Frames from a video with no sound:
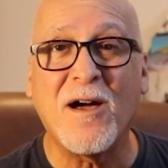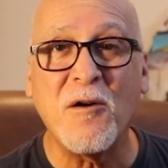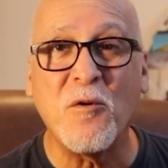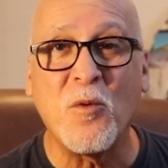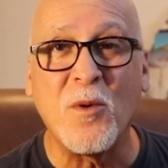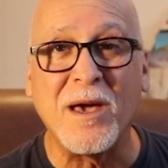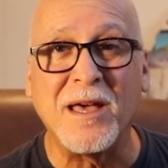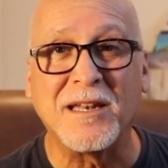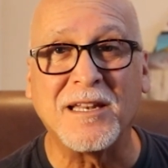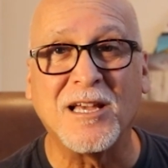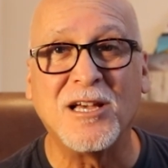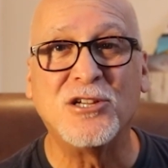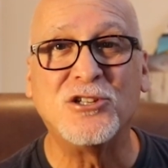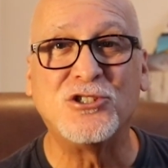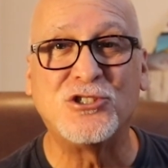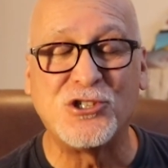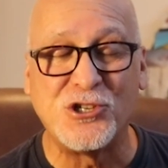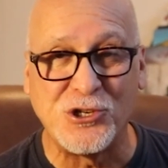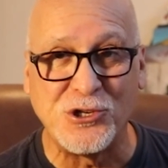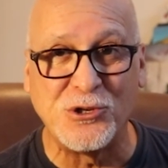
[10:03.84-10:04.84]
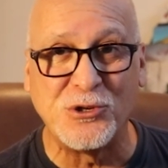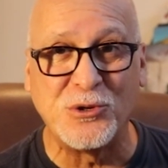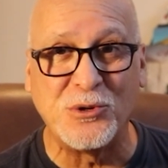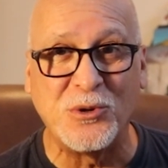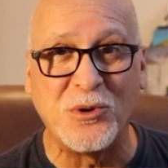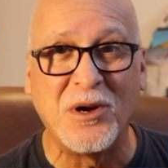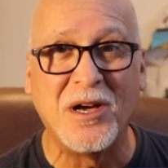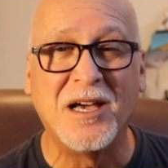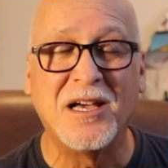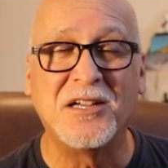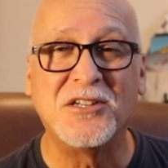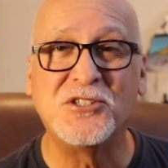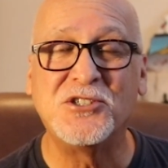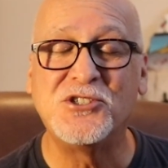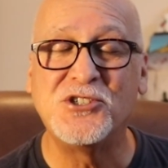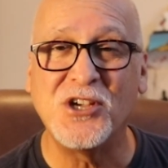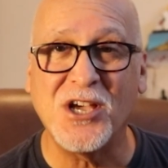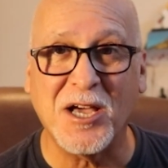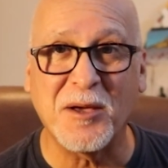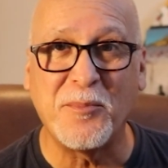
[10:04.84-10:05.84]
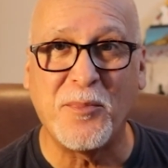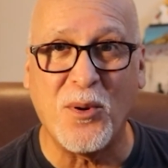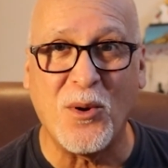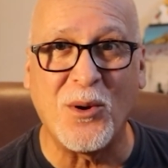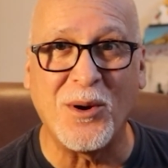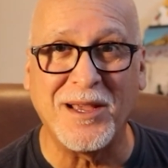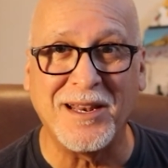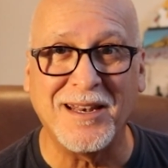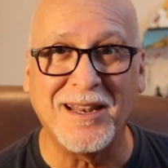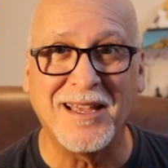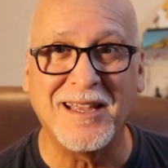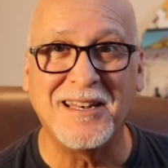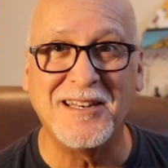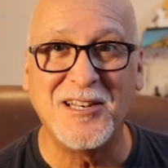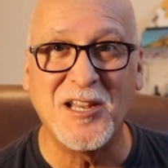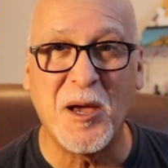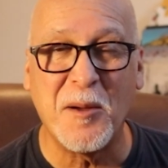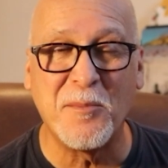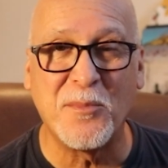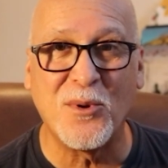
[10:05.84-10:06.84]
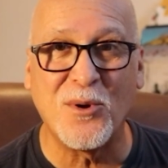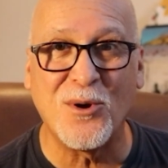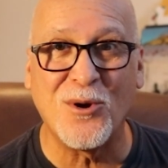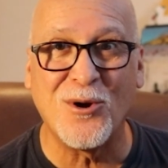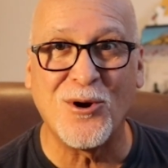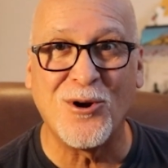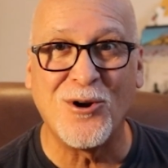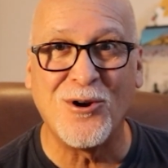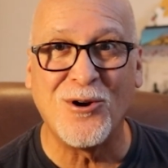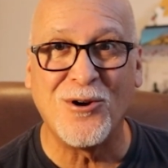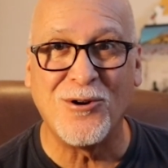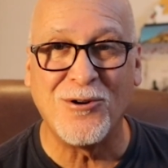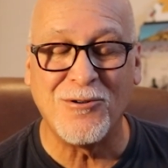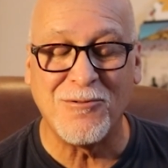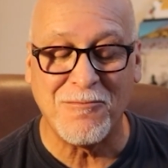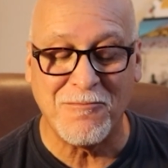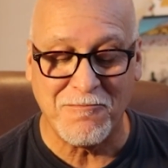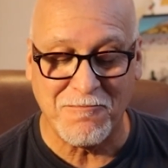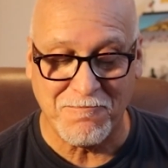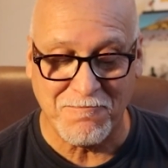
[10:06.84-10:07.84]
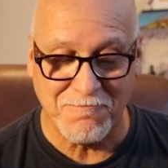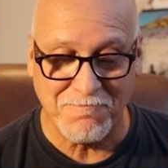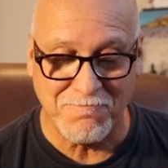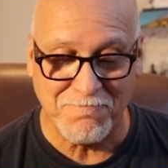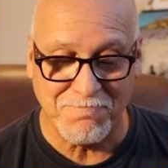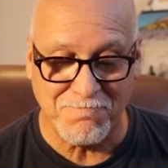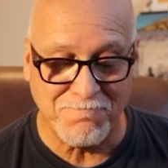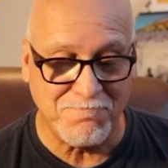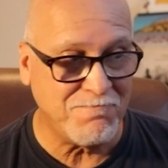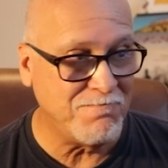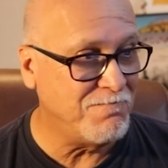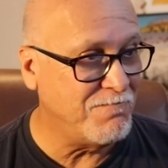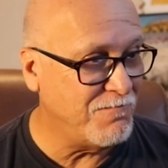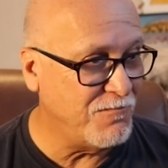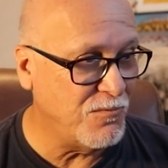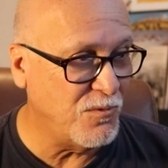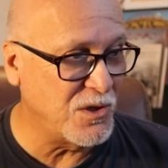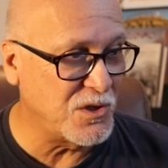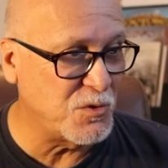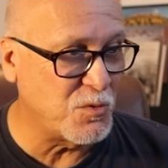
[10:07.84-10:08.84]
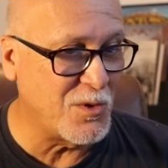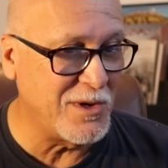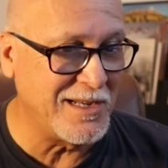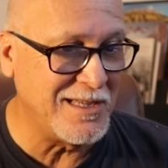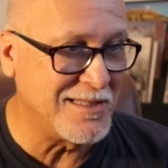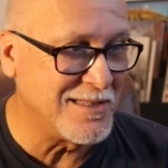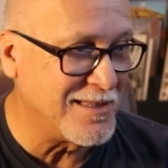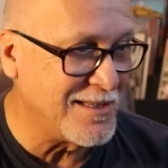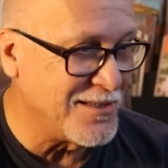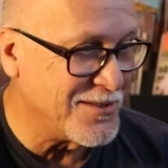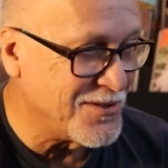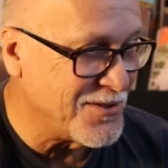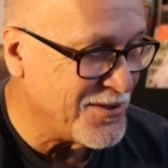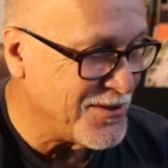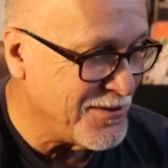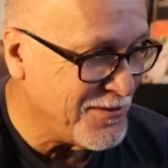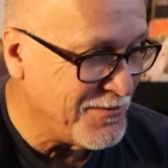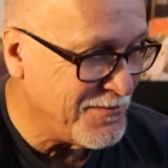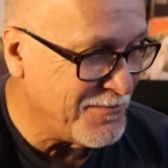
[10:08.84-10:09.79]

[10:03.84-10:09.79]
I went to checkpoint number, which one is this?